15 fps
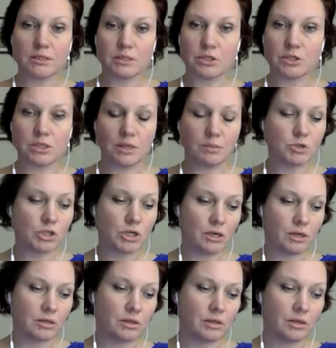has the same
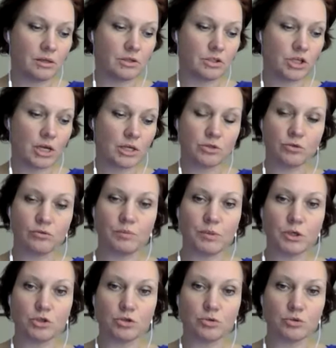chance of
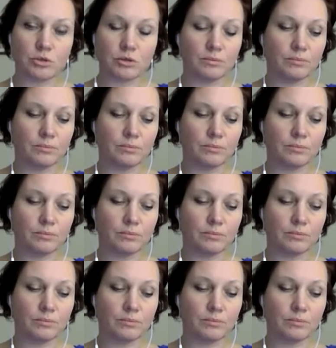being chosen.